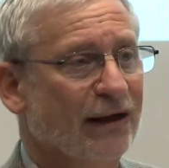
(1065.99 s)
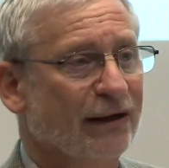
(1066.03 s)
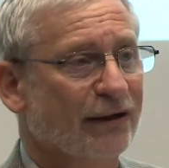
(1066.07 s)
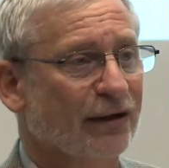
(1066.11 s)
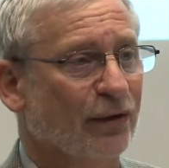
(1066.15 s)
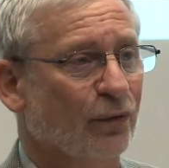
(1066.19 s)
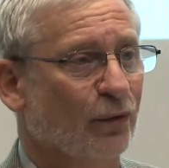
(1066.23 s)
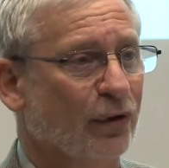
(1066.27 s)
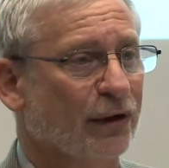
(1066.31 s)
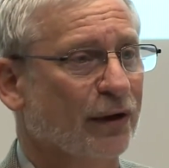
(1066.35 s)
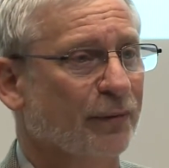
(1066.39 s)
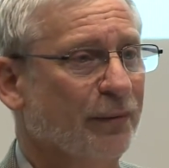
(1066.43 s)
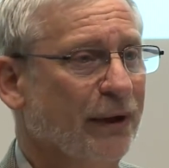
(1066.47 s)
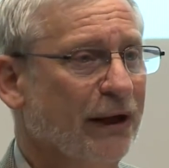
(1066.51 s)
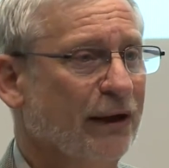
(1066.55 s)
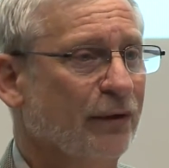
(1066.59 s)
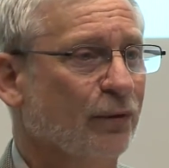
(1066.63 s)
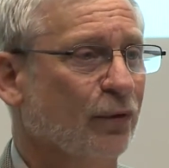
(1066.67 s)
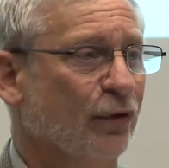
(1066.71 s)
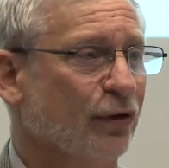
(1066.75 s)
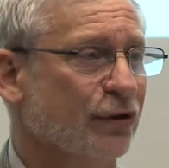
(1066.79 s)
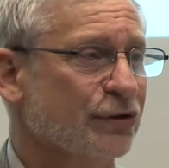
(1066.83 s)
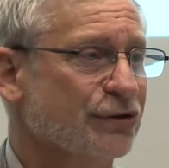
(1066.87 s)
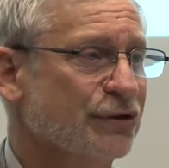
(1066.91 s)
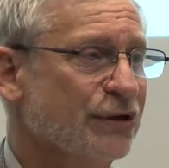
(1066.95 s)
that what it meant
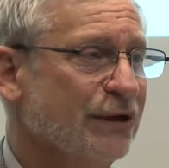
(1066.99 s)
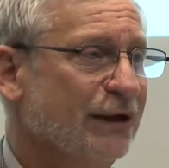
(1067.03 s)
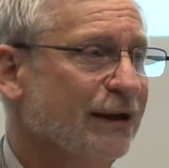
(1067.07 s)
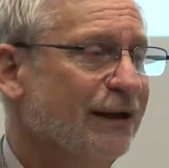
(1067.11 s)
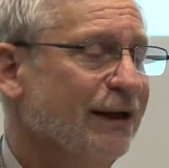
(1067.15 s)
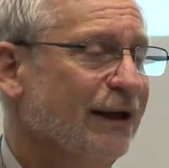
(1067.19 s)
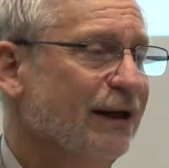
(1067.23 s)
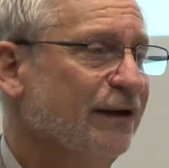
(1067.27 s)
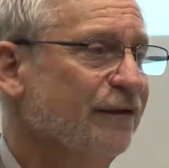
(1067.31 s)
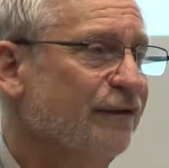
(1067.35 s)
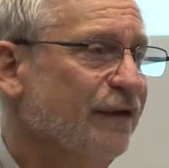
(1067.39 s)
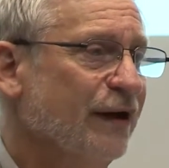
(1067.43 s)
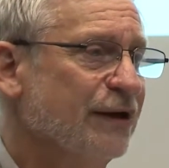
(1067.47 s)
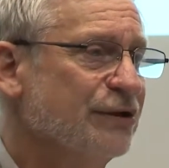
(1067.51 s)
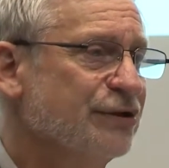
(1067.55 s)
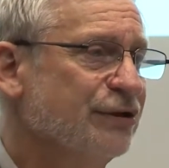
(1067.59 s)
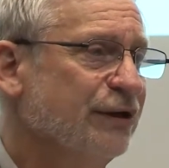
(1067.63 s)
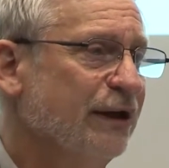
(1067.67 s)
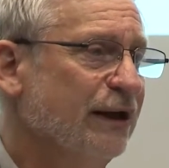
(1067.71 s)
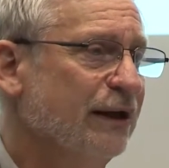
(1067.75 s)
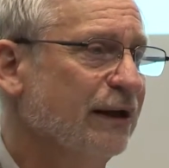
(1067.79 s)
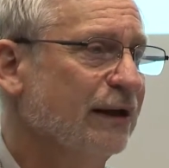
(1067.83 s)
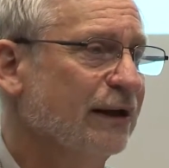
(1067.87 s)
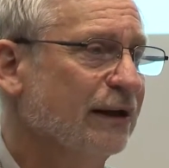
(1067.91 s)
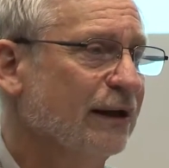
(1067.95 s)
was
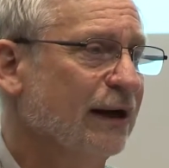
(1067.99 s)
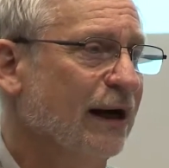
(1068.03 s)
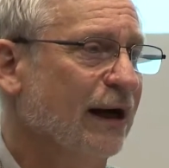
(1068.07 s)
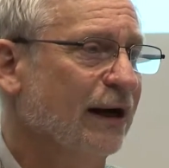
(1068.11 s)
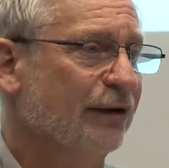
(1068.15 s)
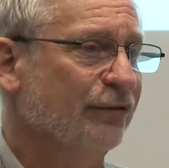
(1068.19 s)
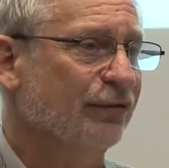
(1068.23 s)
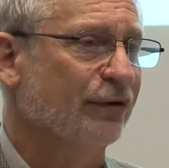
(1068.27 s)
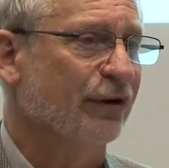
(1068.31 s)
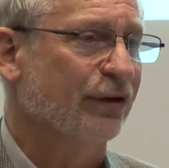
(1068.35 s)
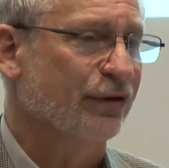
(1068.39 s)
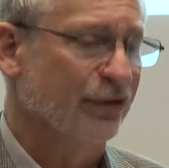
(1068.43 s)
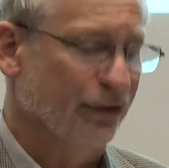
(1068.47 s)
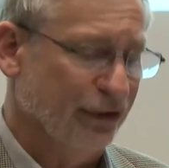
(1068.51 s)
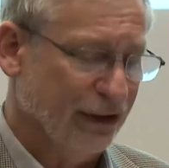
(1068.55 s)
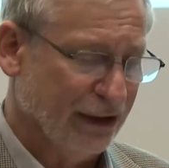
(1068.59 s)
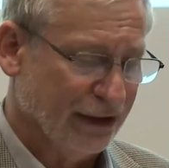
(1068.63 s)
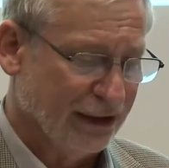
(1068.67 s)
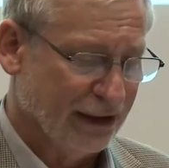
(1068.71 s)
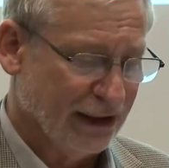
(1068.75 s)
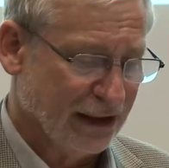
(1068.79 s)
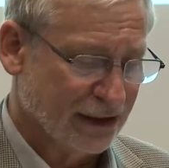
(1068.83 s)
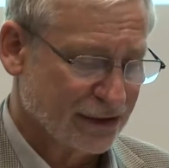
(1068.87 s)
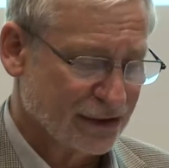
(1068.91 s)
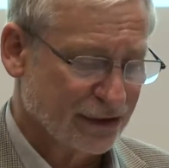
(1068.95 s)
investing
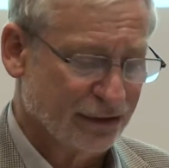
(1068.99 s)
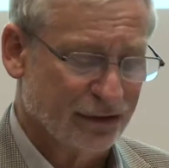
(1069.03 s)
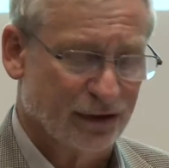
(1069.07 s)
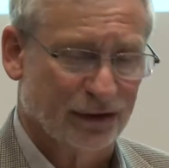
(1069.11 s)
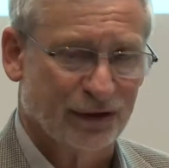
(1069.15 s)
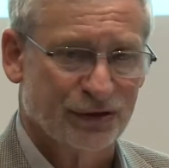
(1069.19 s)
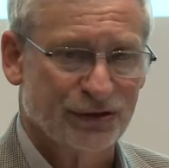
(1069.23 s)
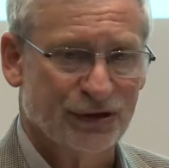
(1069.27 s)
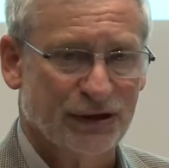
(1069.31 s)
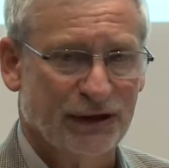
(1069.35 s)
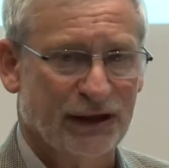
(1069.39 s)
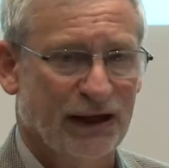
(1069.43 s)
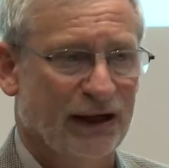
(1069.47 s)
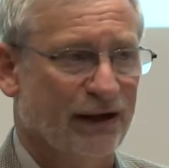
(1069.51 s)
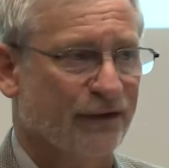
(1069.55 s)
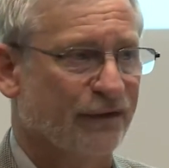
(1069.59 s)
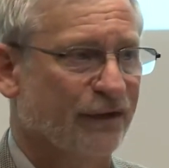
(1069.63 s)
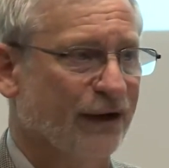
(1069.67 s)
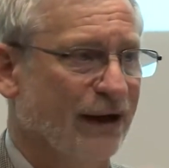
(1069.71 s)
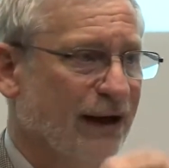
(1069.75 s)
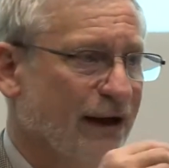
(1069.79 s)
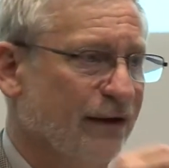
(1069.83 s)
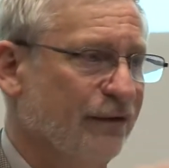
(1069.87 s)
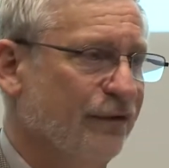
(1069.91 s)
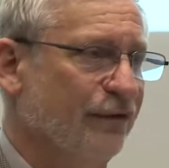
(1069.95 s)
$130,000 a year
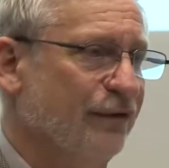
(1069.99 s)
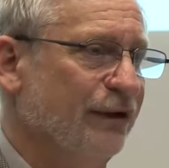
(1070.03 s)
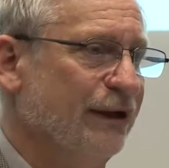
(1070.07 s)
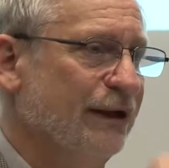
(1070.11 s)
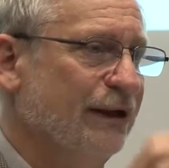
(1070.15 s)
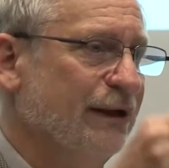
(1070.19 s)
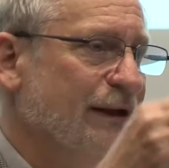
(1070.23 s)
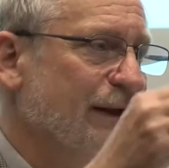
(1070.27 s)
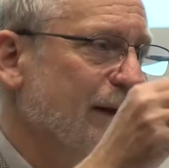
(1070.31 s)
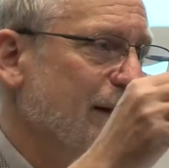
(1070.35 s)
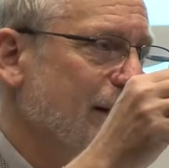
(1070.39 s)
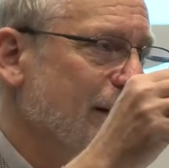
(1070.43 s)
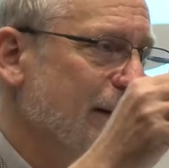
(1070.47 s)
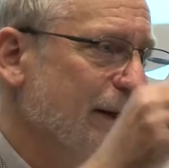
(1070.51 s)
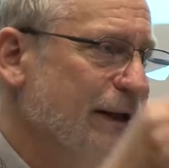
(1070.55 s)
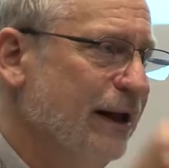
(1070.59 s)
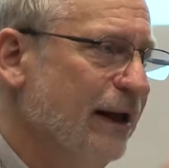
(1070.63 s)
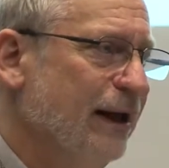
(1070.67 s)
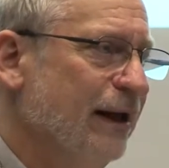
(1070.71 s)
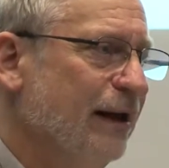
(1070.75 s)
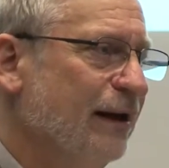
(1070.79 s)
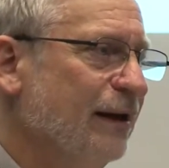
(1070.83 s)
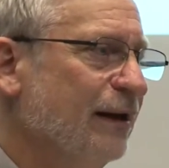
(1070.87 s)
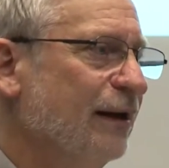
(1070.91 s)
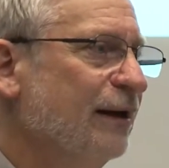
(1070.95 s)
for every
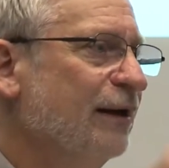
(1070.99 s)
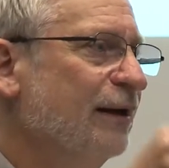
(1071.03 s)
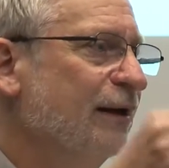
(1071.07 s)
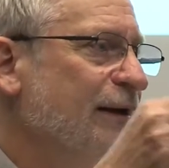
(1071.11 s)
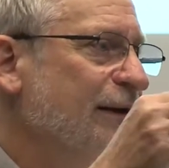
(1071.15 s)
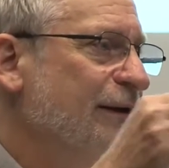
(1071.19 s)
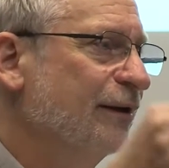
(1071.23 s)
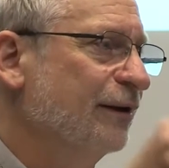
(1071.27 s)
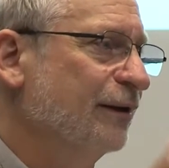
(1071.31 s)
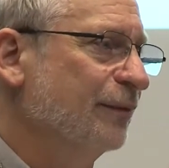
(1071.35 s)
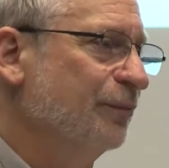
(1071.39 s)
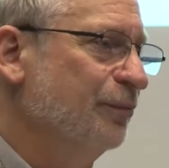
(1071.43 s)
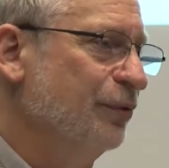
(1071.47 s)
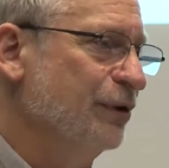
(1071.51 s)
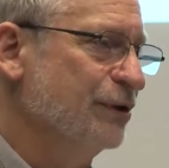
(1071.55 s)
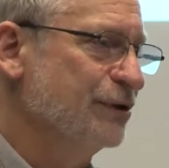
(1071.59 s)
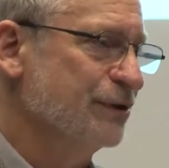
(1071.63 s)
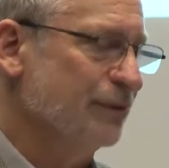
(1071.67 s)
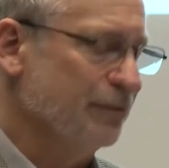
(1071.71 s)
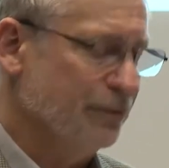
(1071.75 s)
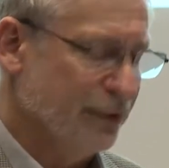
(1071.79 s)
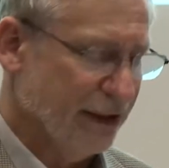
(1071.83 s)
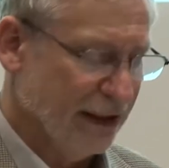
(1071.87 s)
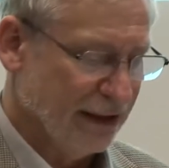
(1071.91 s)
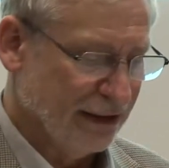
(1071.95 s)
year that a
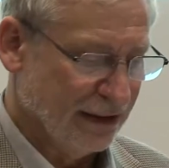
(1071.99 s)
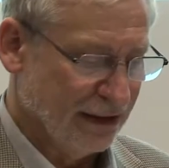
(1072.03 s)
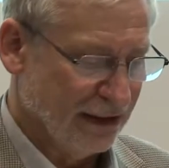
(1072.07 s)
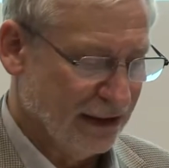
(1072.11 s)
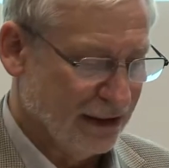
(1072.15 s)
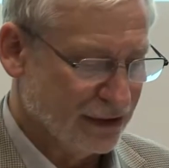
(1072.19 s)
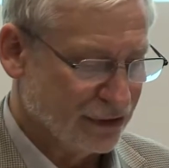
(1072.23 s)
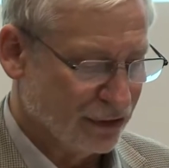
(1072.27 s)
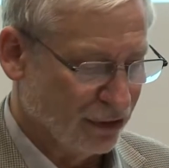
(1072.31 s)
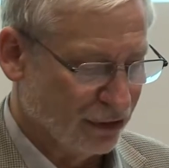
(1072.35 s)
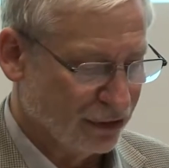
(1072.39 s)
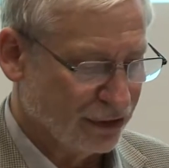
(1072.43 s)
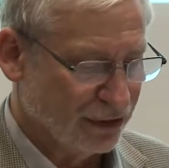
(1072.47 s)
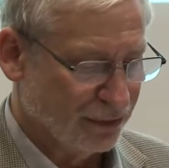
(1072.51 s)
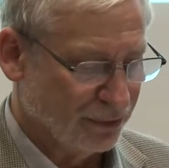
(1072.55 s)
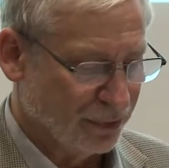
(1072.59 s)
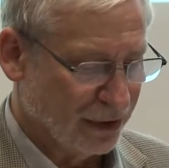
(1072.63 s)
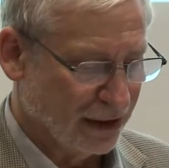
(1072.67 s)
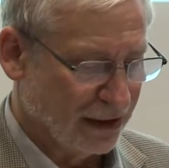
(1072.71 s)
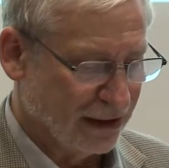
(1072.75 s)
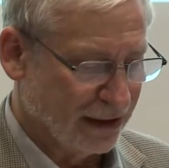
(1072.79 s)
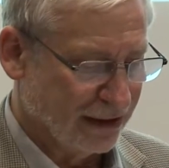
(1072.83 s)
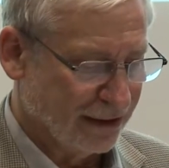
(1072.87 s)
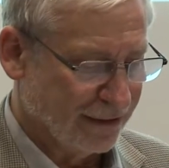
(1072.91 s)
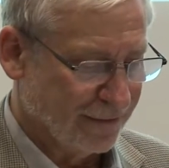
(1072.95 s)
prison bed is
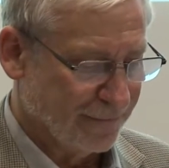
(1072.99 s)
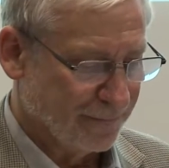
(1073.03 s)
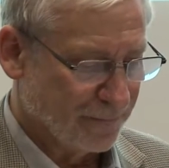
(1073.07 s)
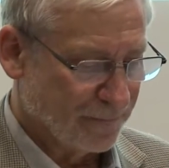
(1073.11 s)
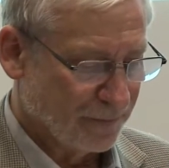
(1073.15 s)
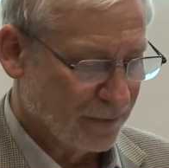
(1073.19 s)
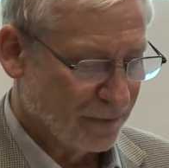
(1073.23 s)
occupied,